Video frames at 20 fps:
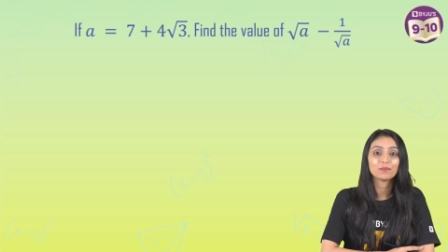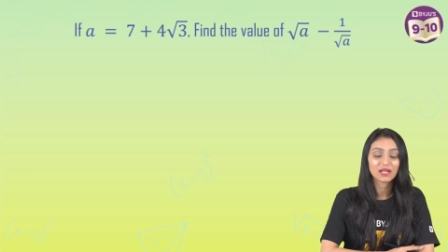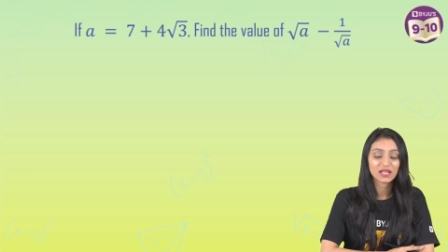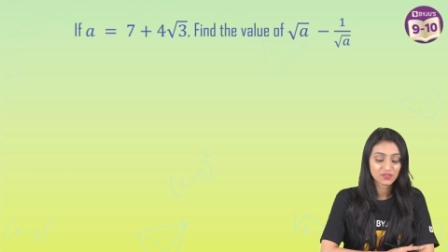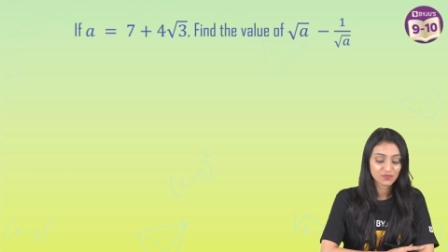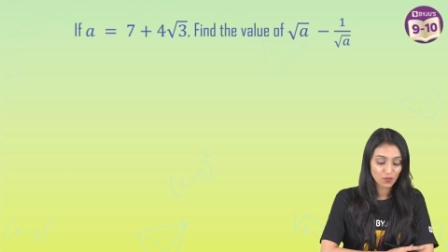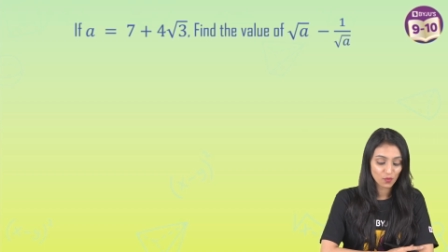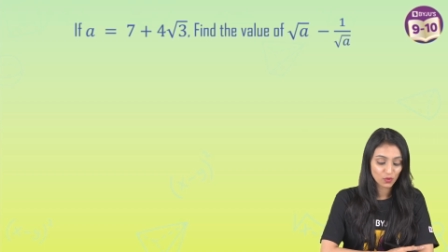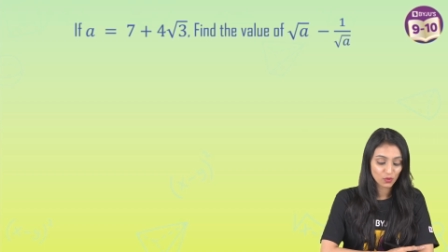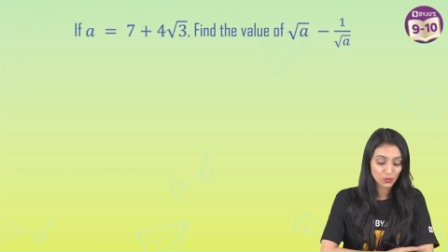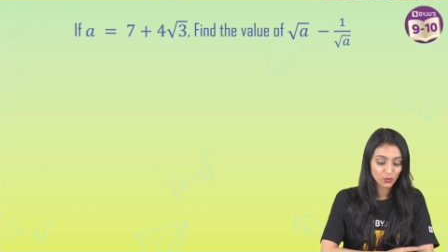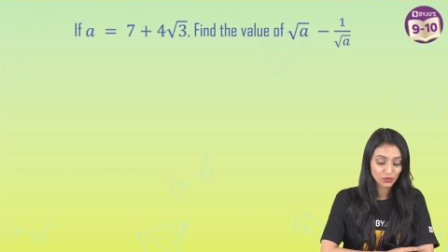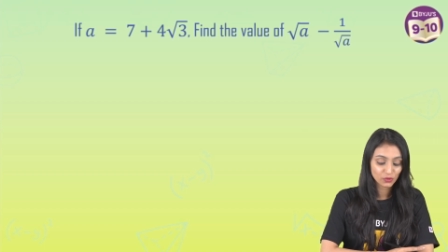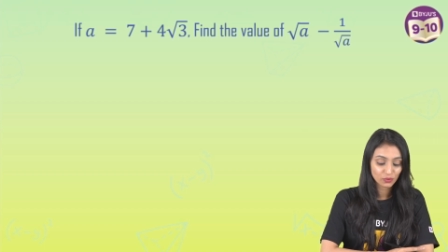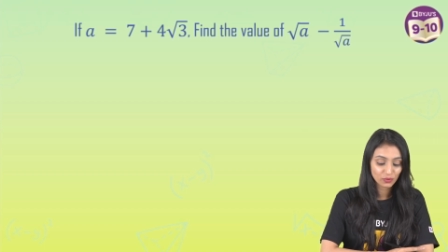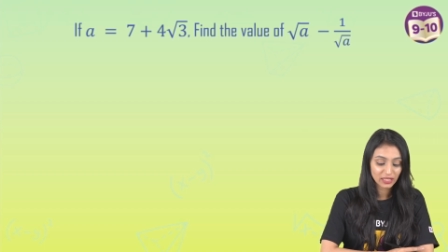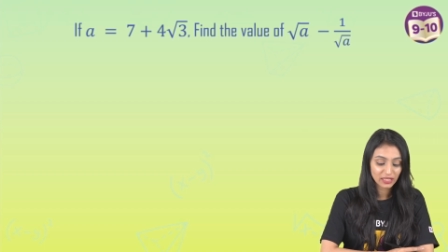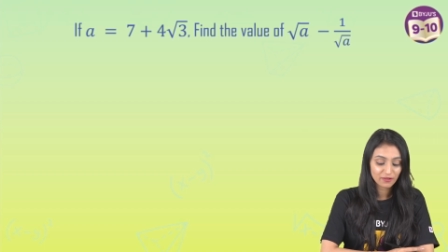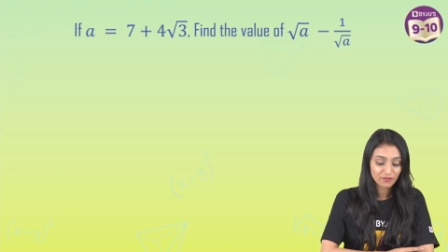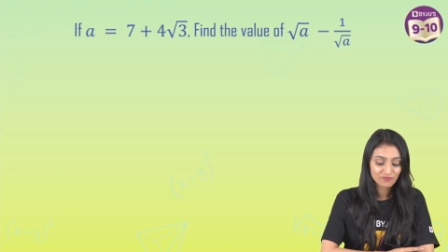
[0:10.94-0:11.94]
plus four root
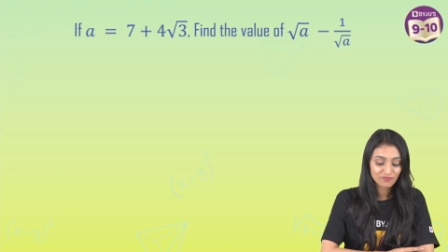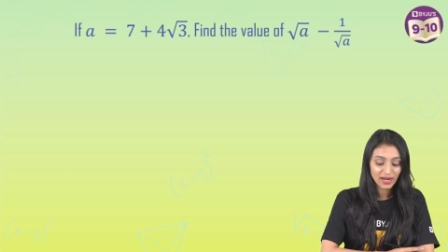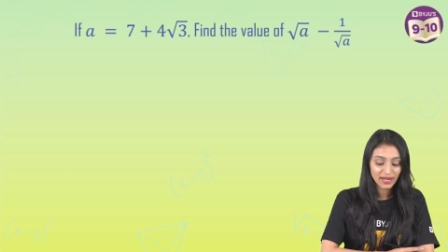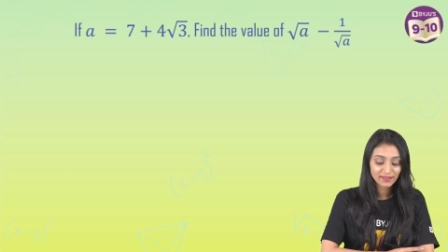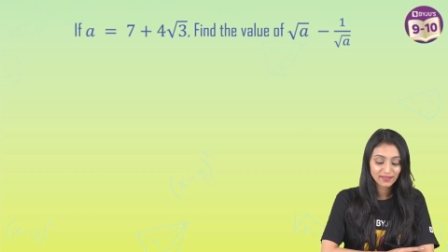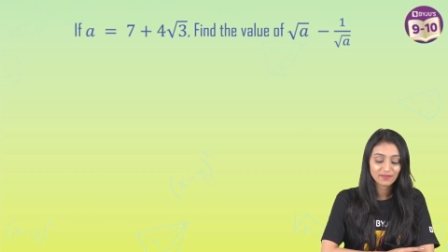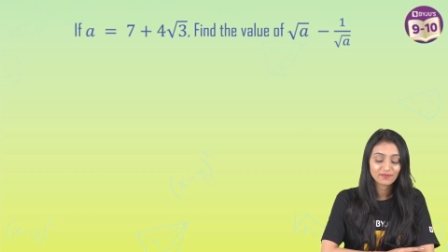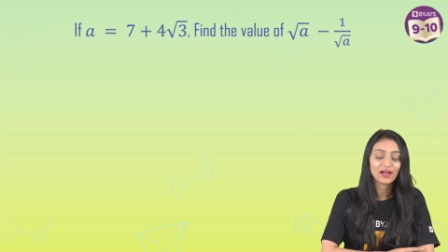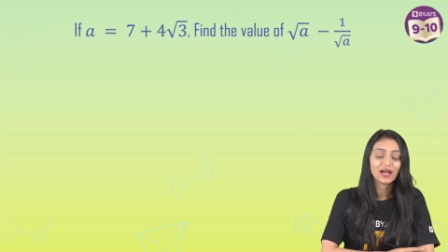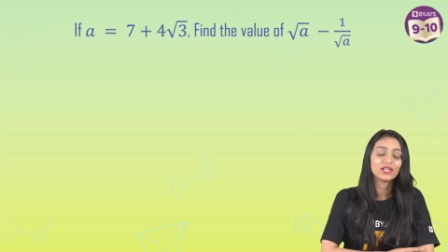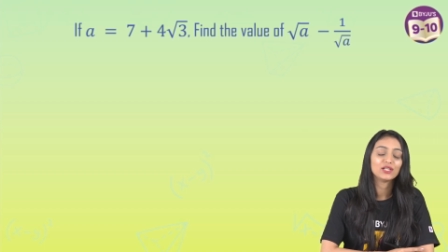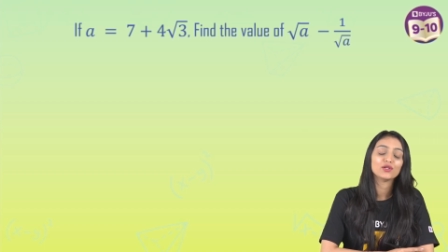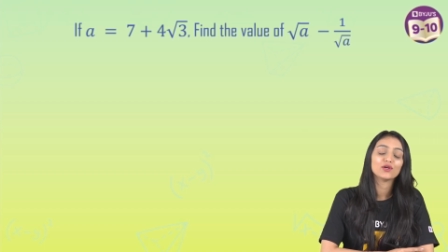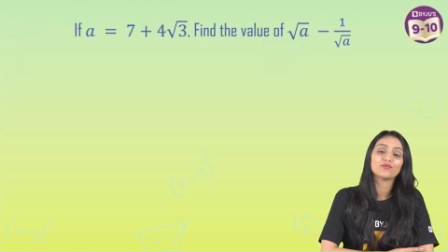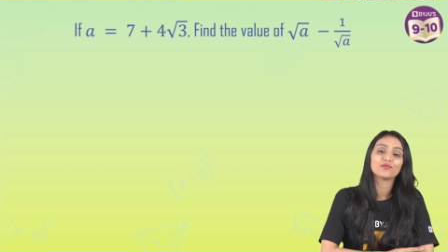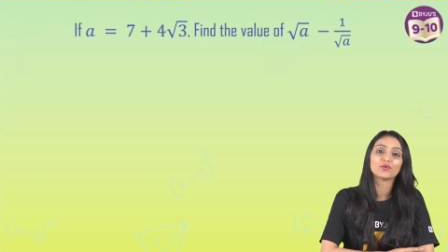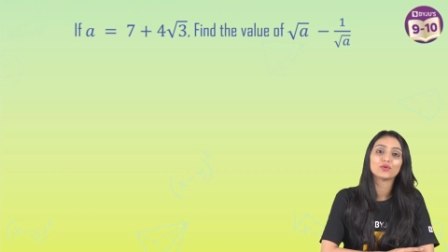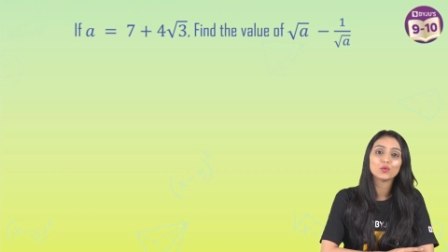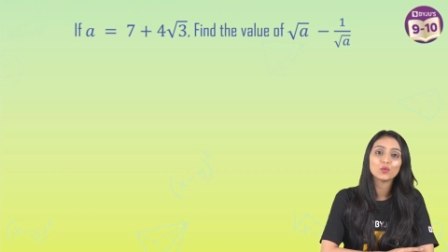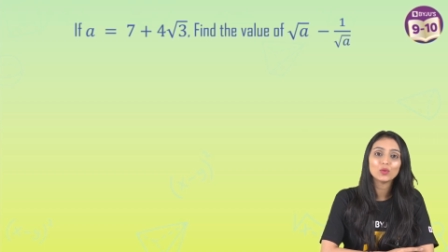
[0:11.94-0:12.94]
three, find the value
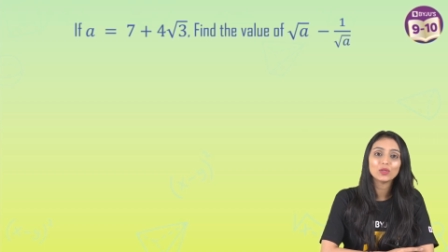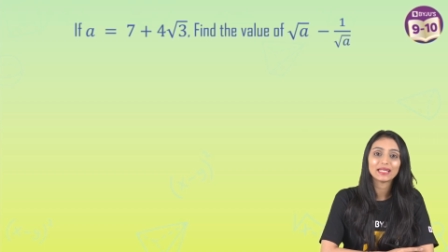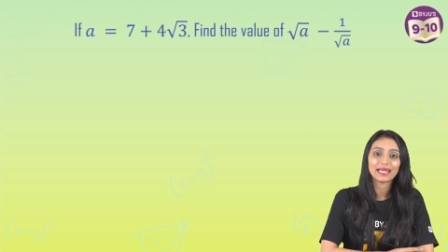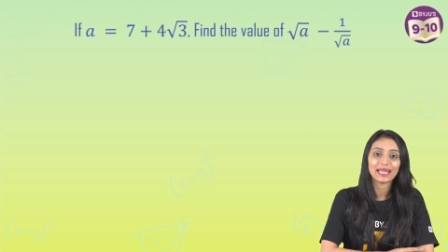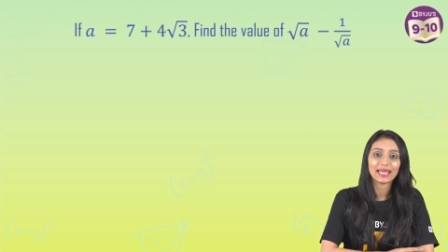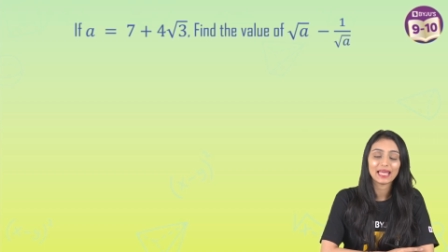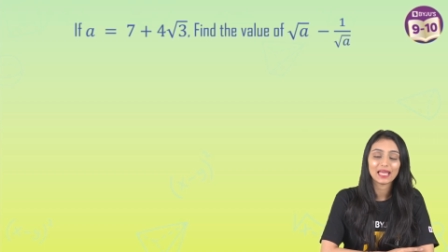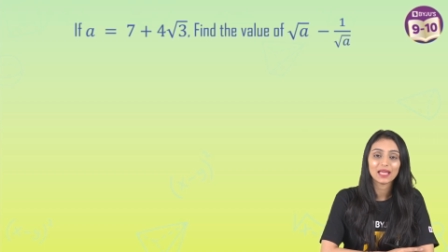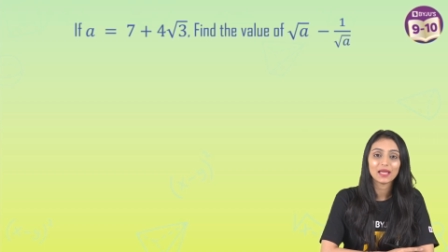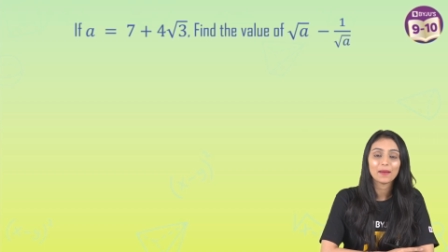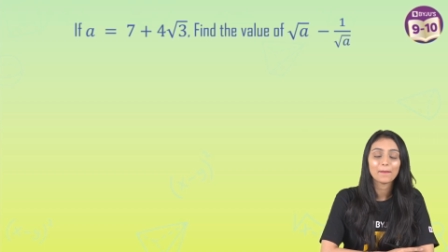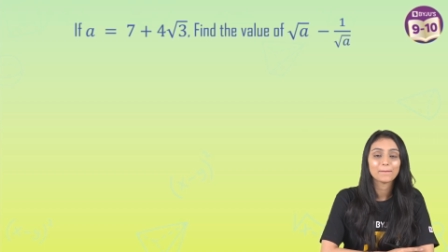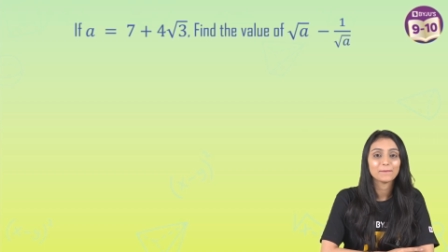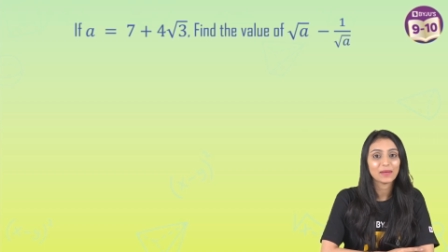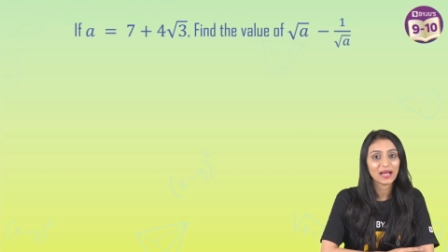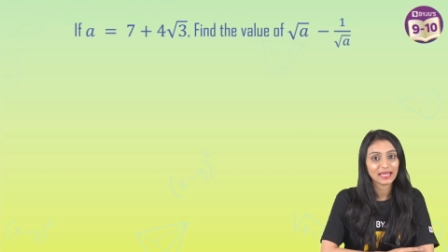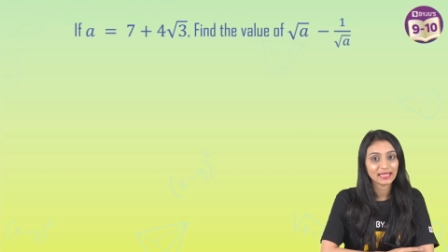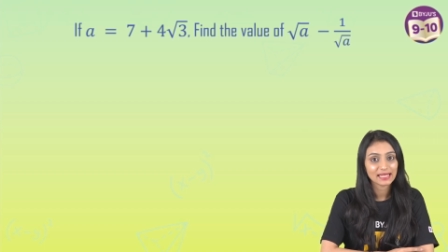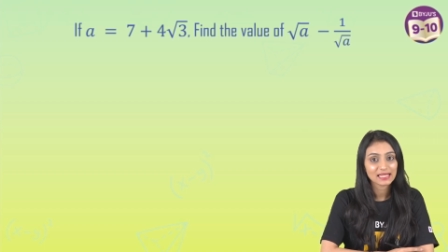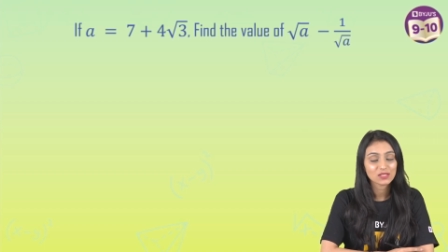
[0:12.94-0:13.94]
of root a
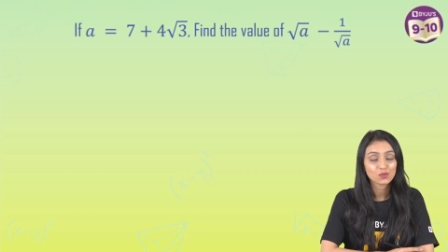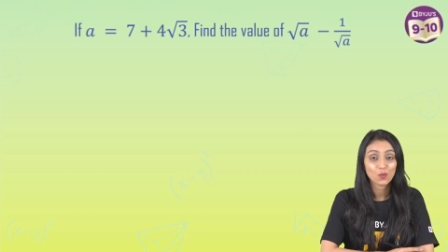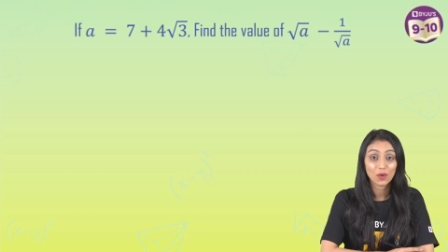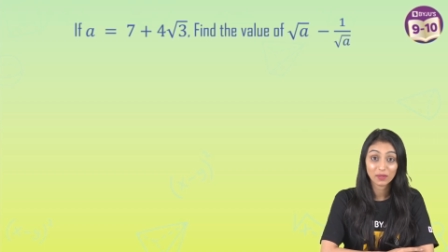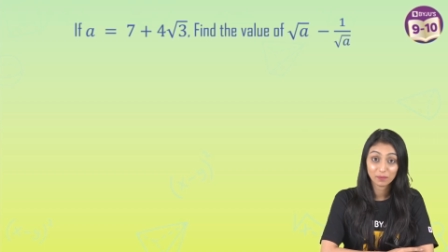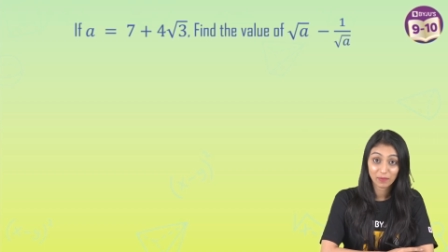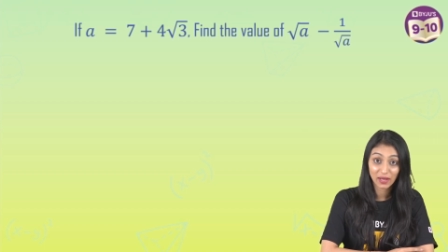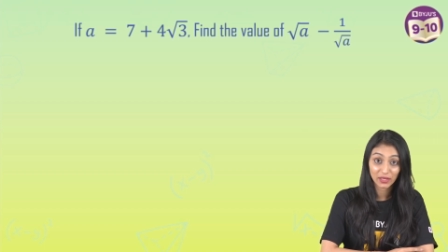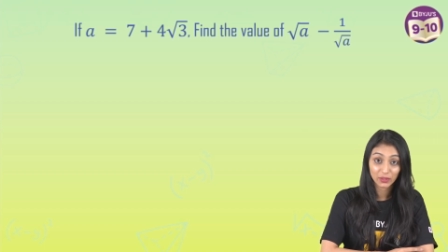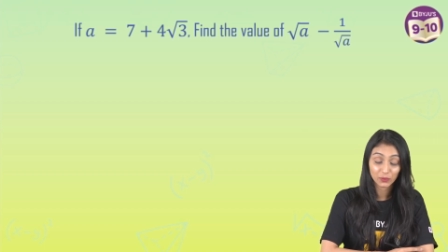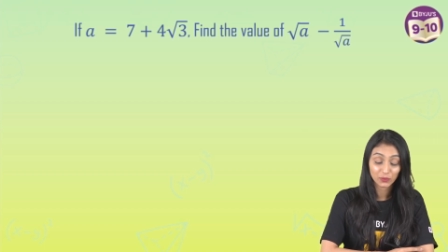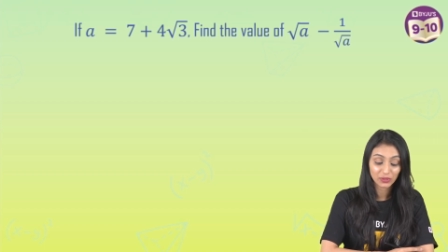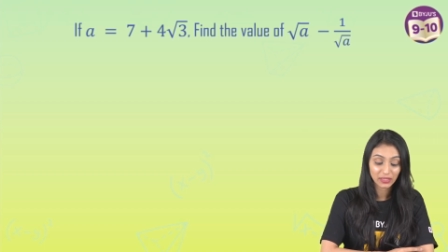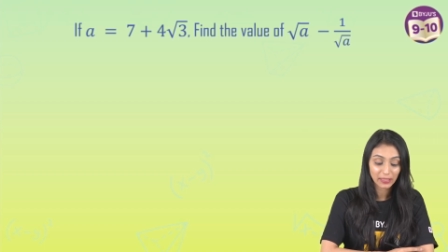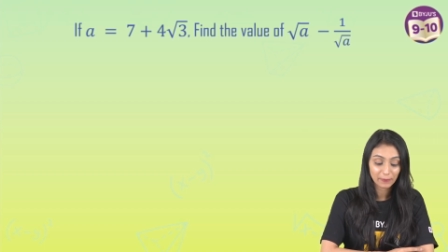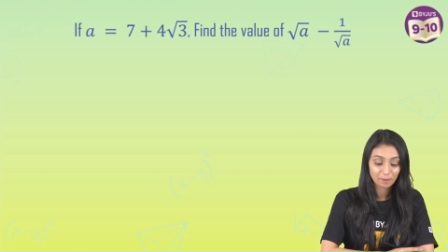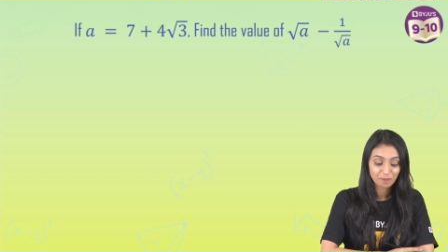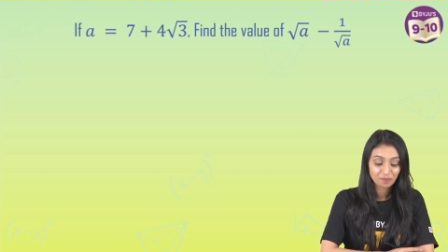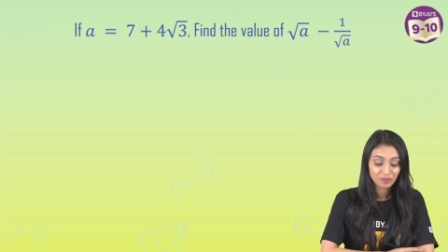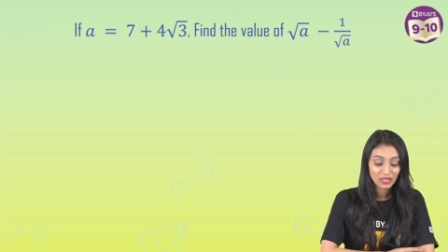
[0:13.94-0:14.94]
minus one by root a.